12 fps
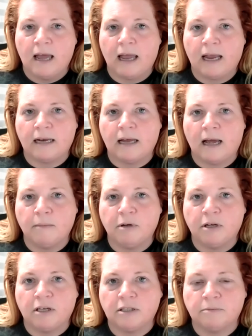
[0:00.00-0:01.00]
And I'm
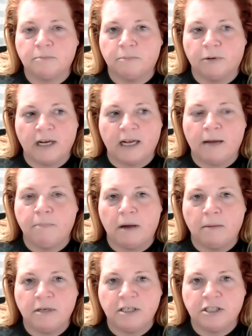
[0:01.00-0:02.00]
going
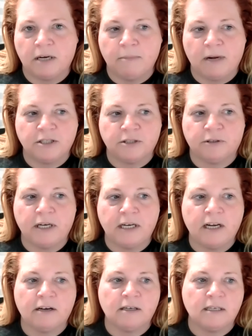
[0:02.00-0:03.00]
to share my screen
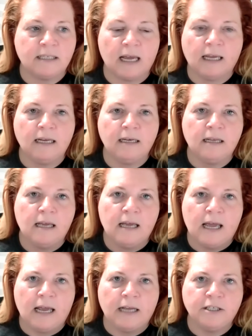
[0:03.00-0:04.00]
here in a second
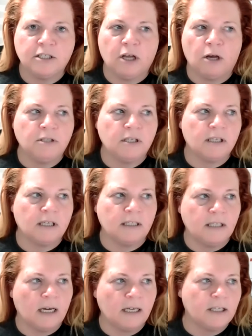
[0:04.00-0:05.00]
and just go to the
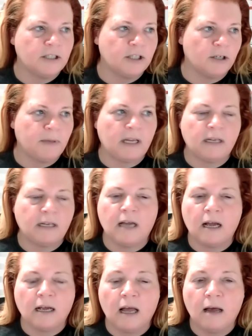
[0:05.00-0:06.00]

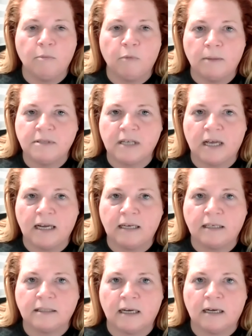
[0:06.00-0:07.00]
KentuckyDerby.com
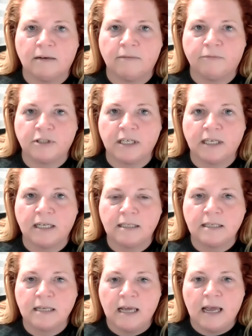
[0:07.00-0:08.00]
website for
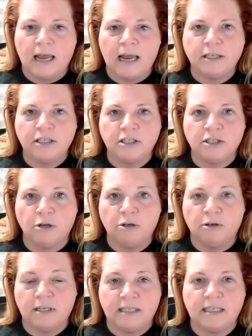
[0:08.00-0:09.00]
tickets. And just so you
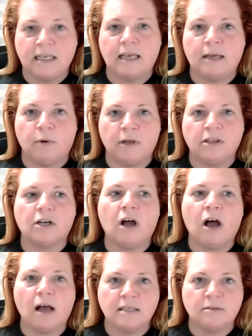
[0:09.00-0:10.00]
can see what the
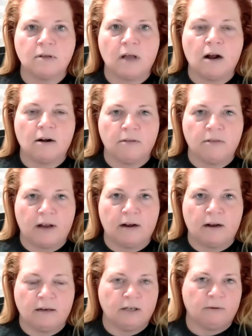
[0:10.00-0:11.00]
costs are there,
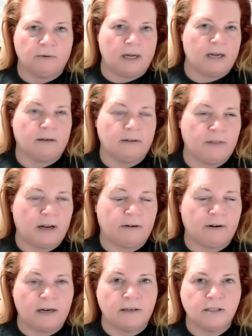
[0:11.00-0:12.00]

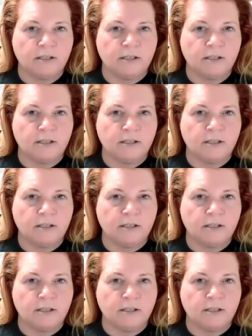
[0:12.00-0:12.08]
therein.